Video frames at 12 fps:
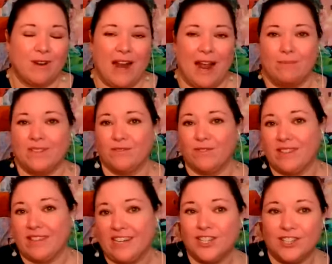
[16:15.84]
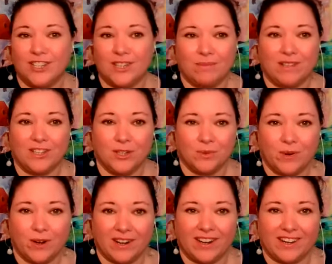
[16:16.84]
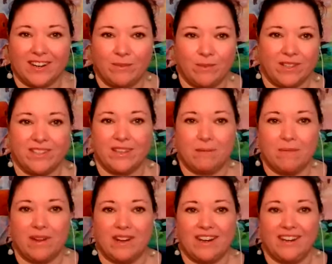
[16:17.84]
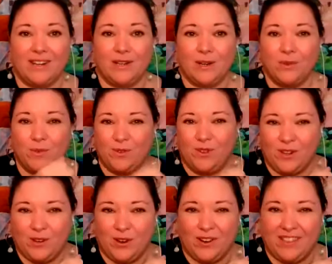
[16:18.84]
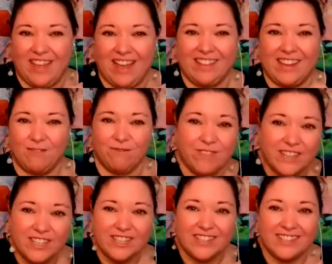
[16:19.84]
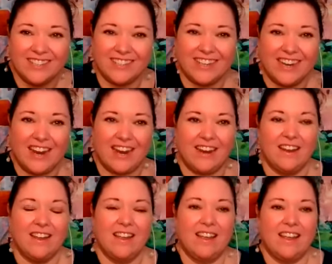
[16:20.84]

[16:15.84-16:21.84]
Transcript: perhaps a relationship that you're working with somebody, you're in that like rigid state,